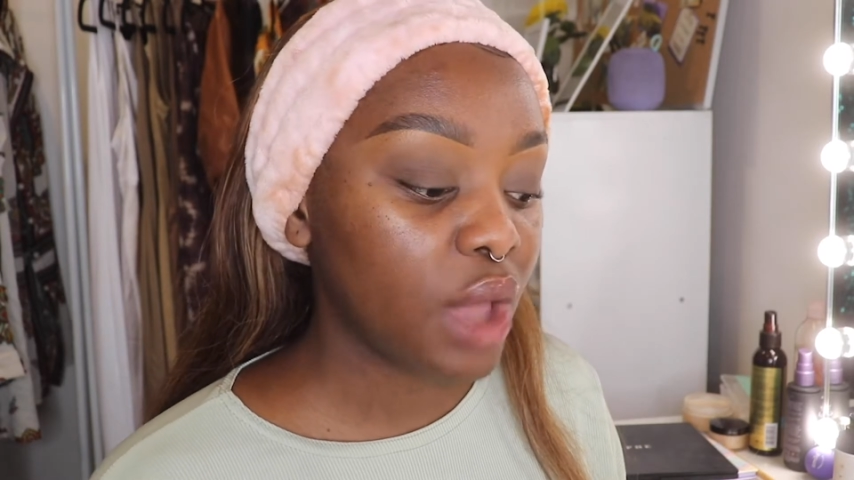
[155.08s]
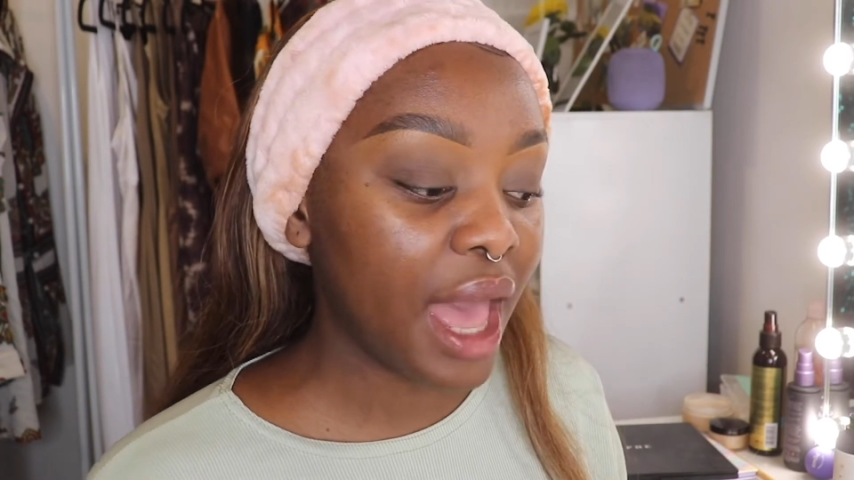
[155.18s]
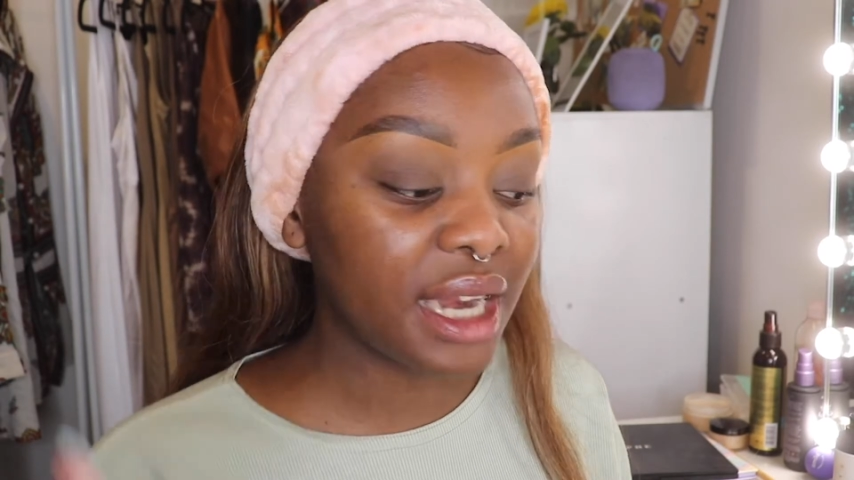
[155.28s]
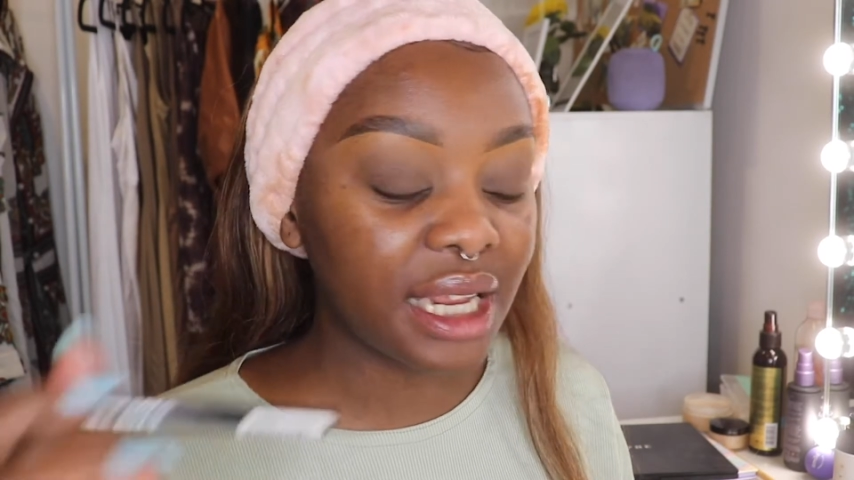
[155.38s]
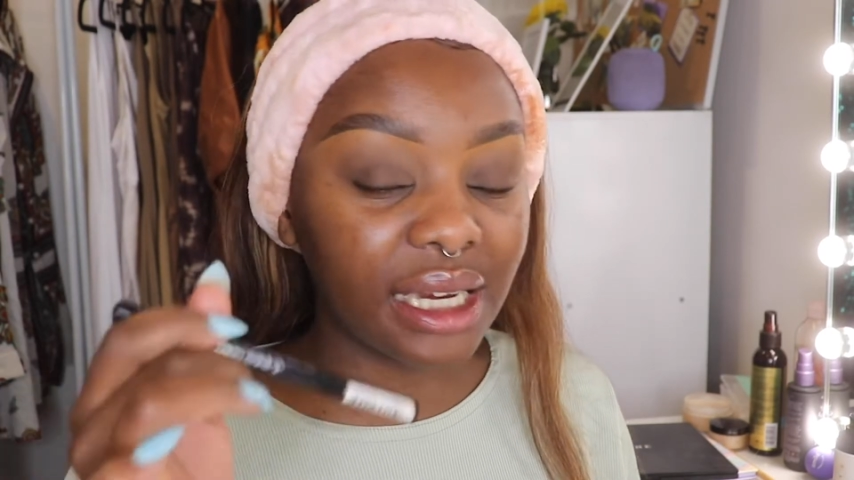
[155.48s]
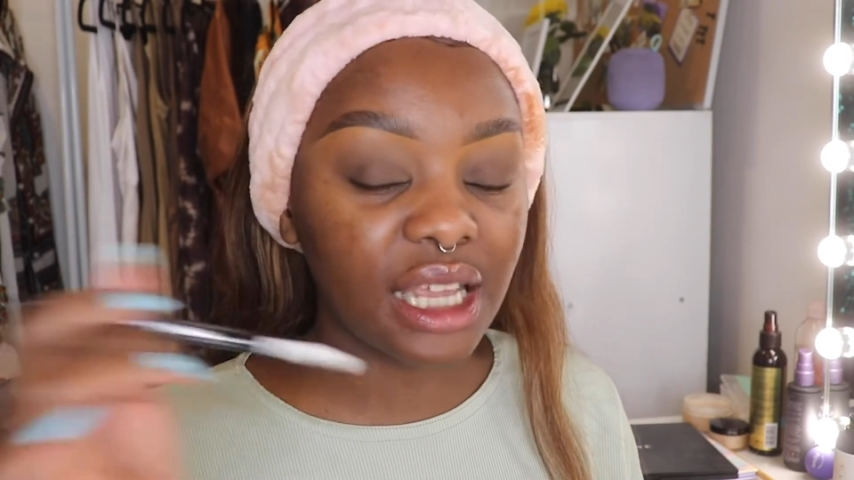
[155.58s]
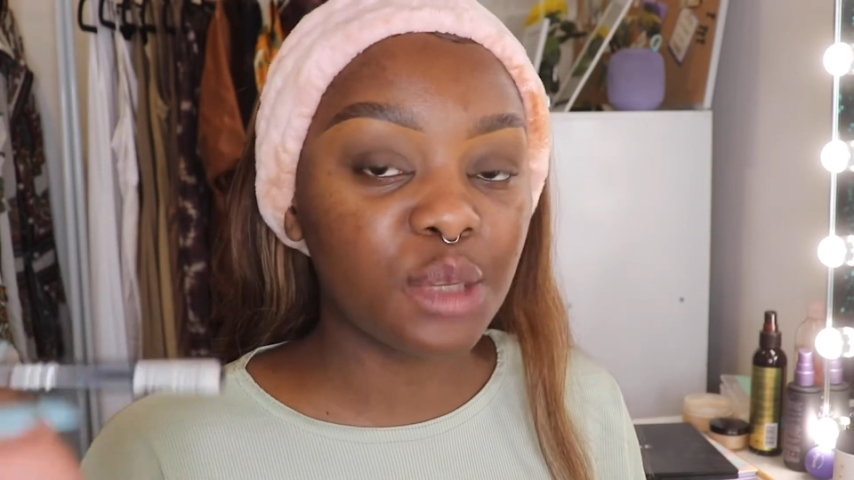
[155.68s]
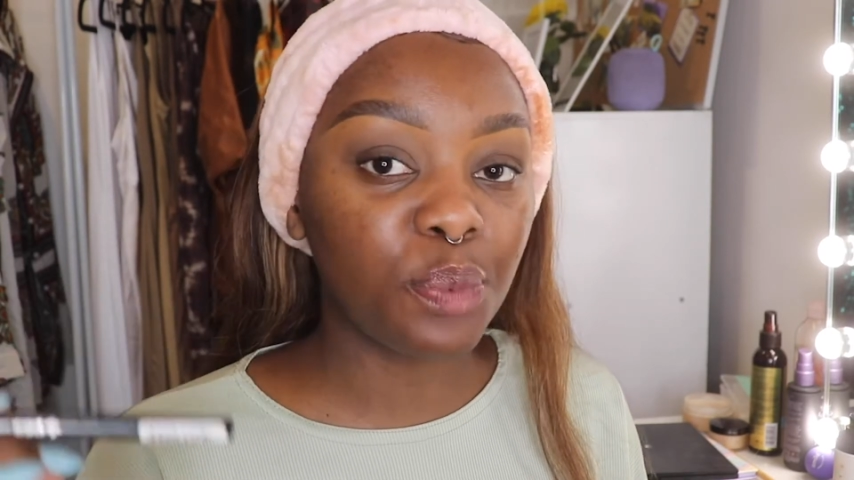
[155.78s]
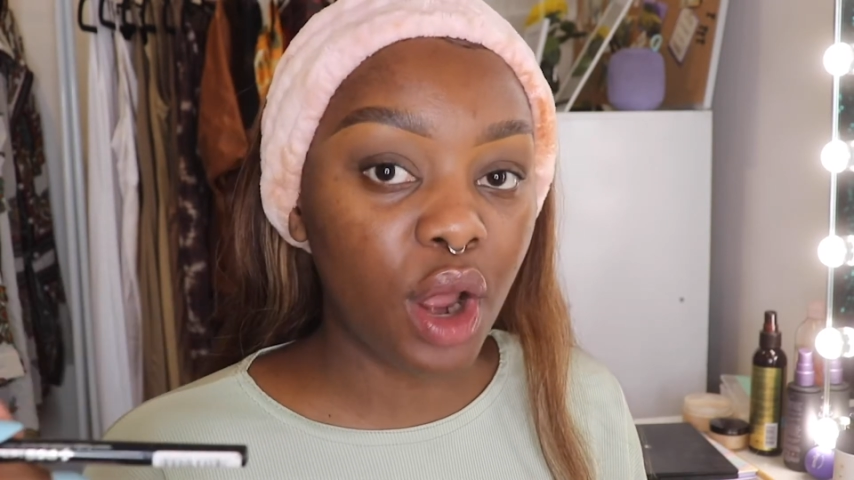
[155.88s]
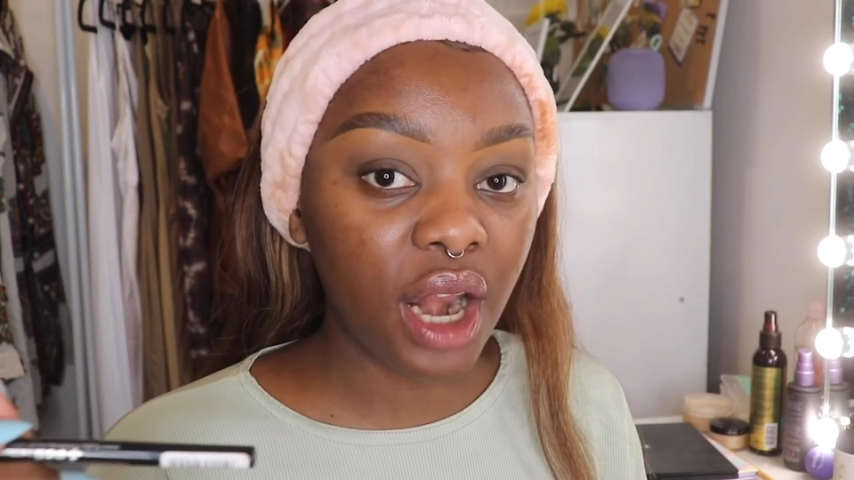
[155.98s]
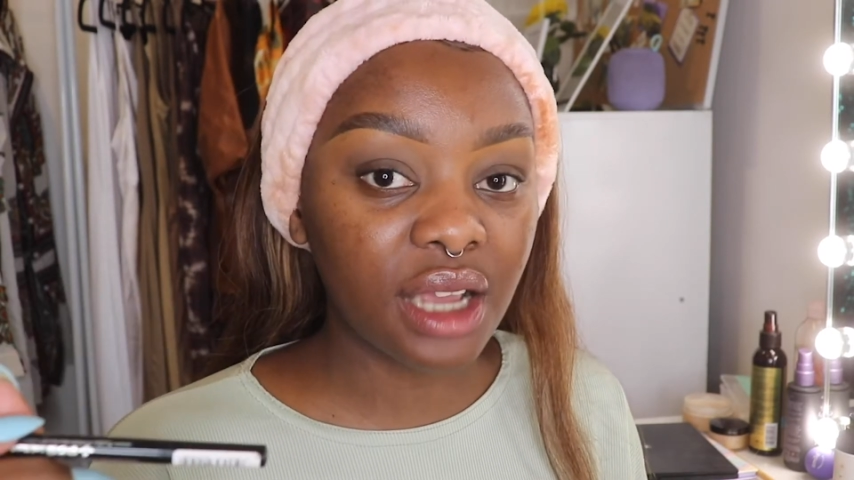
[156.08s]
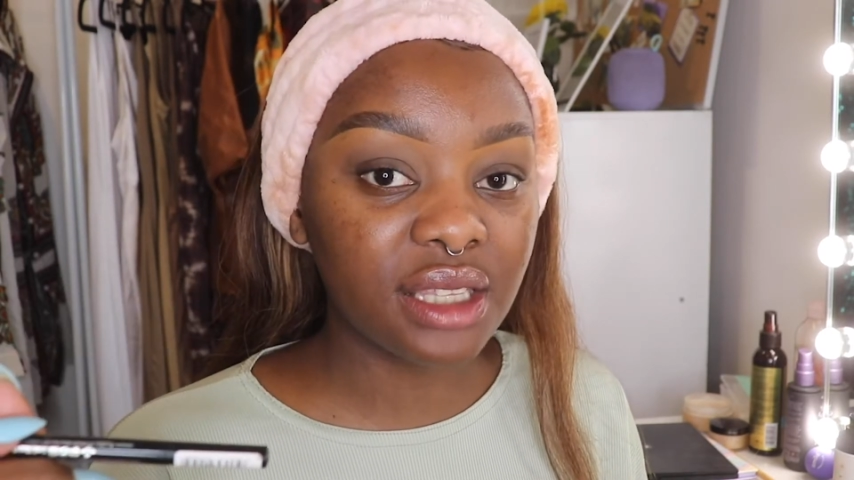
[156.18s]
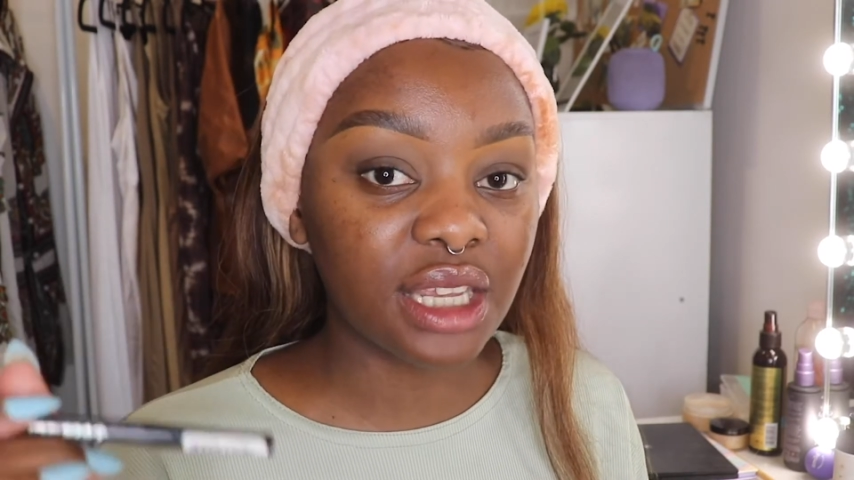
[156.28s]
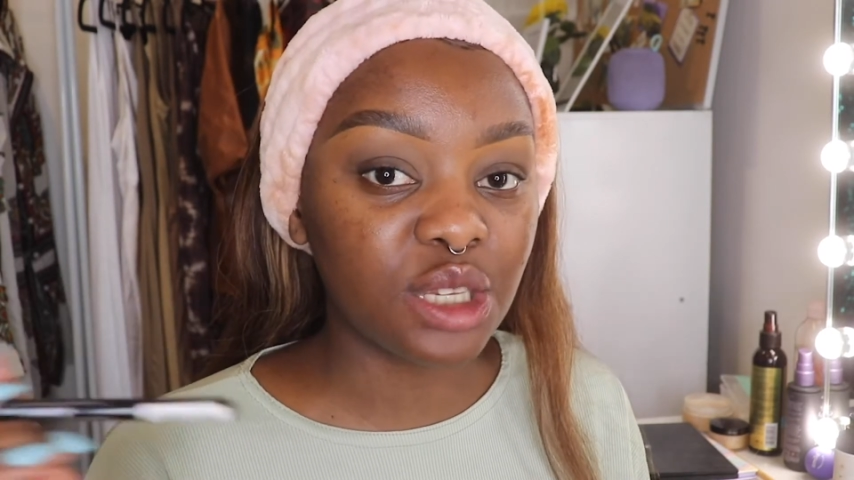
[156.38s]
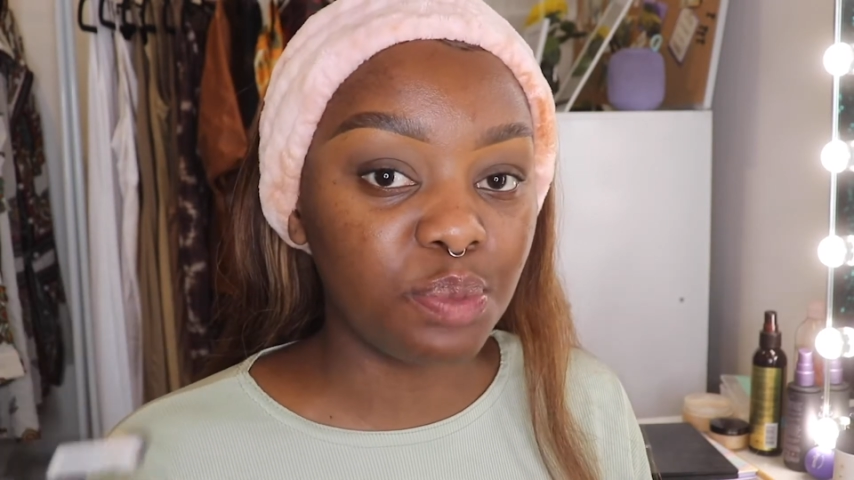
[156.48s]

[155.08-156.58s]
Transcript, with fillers: adding less product is